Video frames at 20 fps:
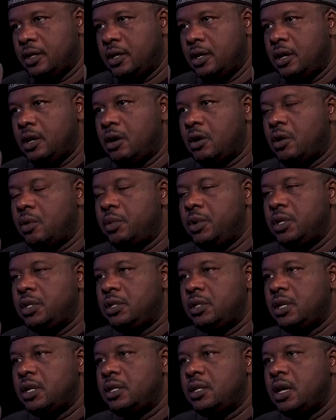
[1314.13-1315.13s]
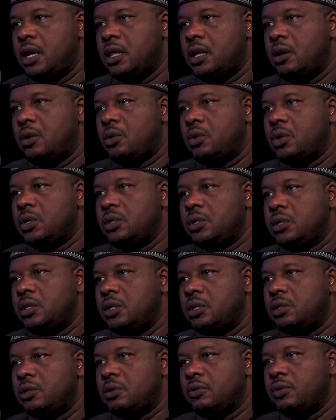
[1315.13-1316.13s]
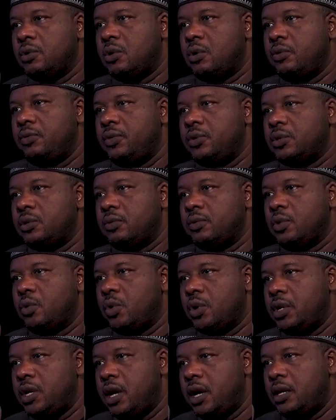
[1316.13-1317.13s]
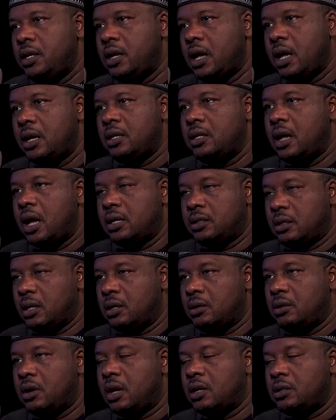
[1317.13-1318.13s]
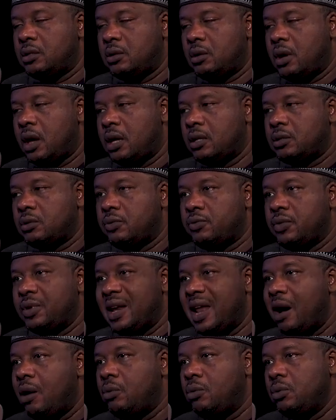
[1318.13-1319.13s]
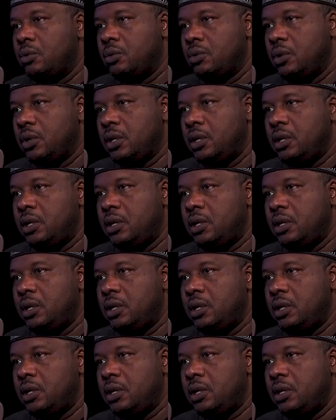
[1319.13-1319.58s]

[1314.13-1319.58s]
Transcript: a community center that consists of the office of the ward head, at, as, as, as, of now, he,